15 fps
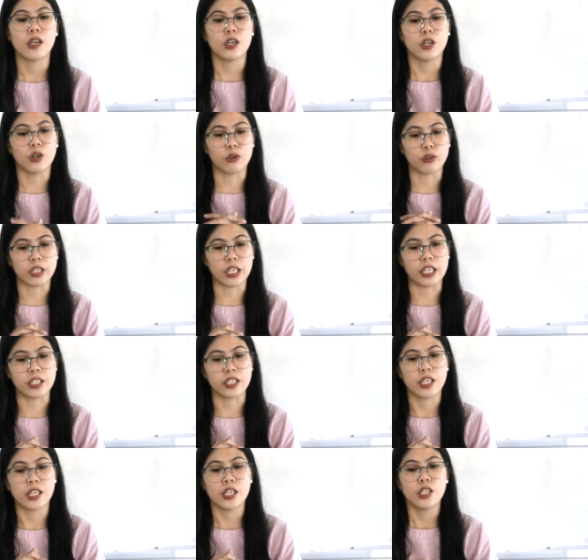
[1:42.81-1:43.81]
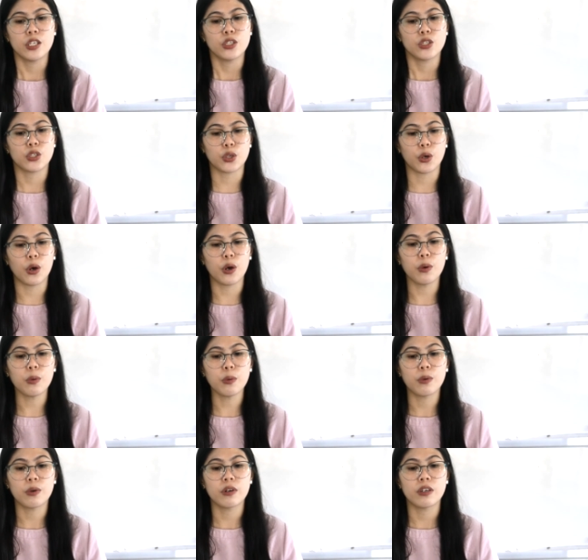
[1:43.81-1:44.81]
Okay,
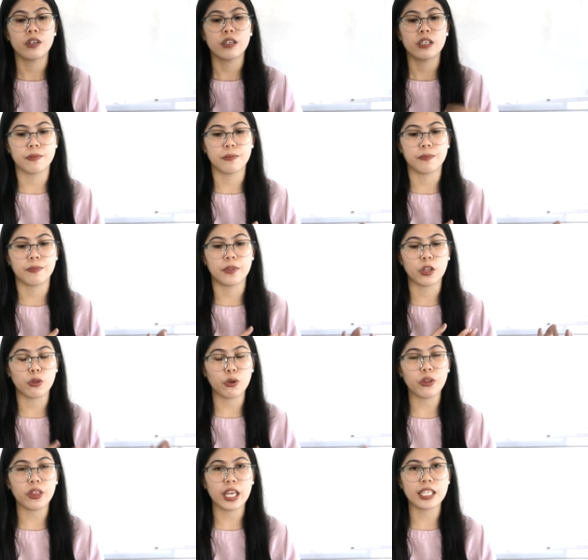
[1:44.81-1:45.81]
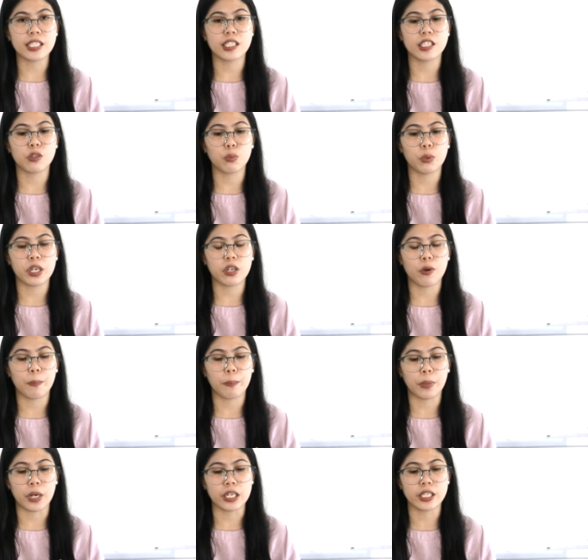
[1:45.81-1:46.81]
so the two things that we
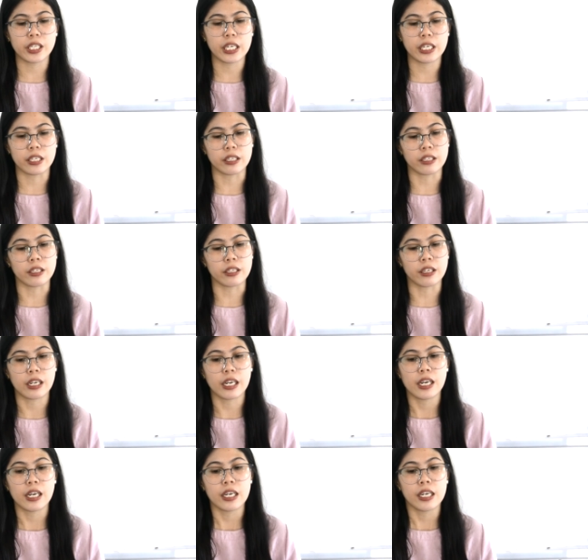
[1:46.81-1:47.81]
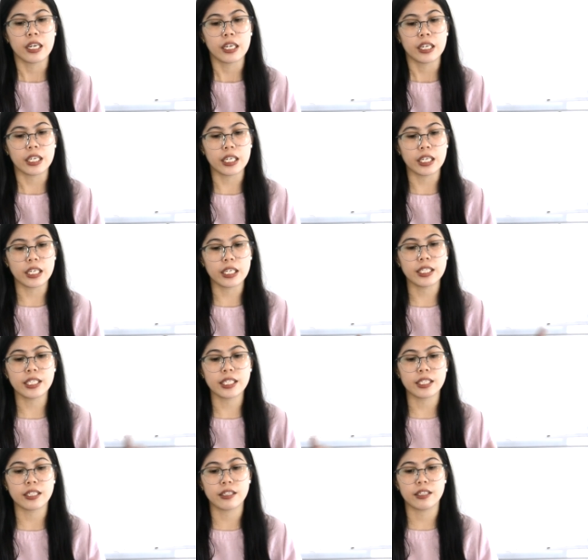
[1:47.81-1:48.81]
compared here
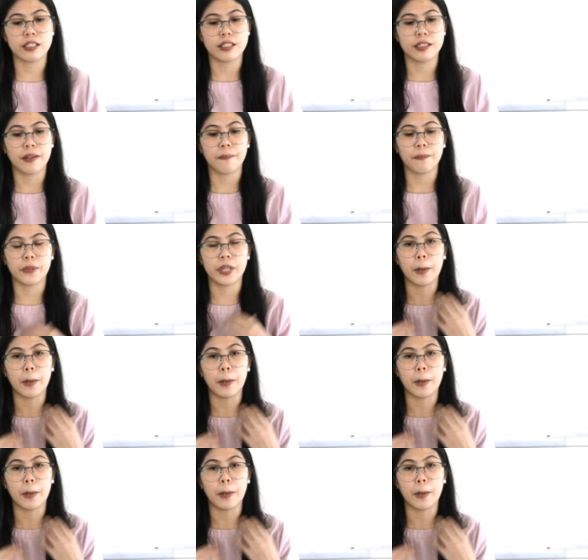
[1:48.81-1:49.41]
is the